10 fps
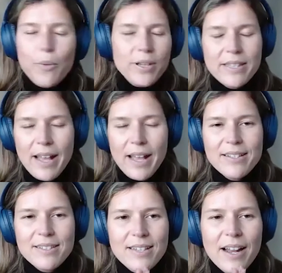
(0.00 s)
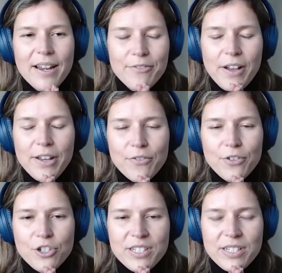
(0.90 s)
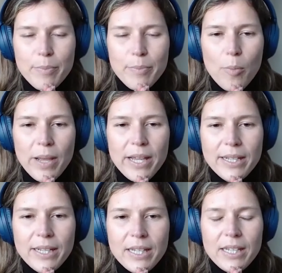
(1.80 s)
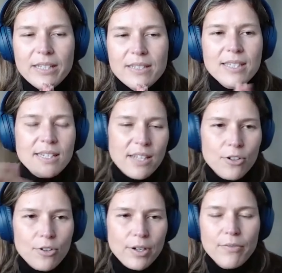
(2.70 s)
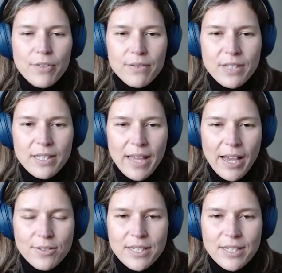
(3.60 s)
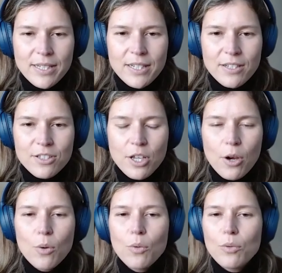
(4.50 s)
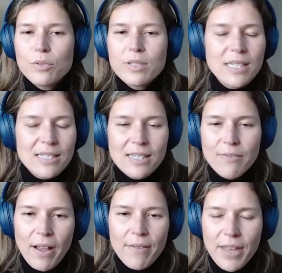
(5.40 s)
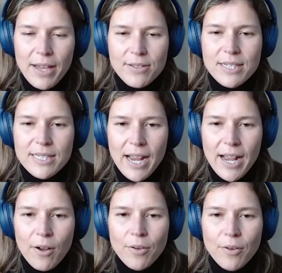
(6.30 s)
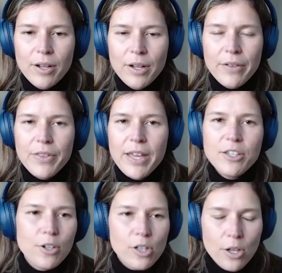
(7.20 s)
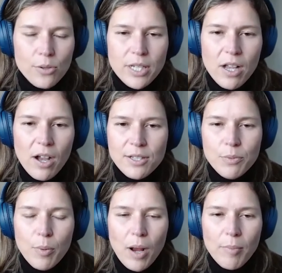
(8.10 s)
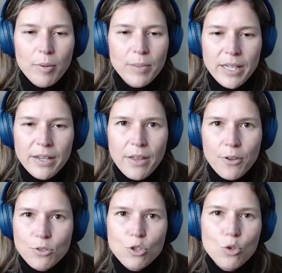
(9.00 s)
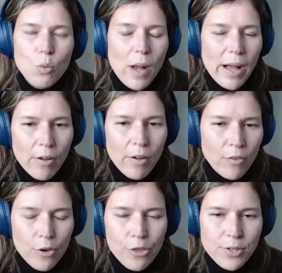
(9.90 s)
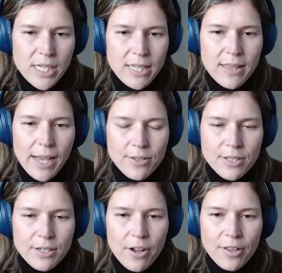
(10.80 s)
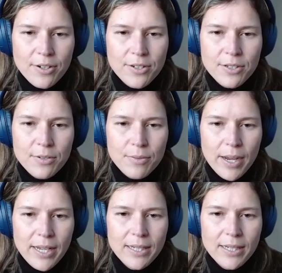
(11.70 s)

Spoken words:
into that because it's kind of fun for just a moment. 650,000. So 65,000 down. Then your closing costs were probably another $12,000 or $13,000, right?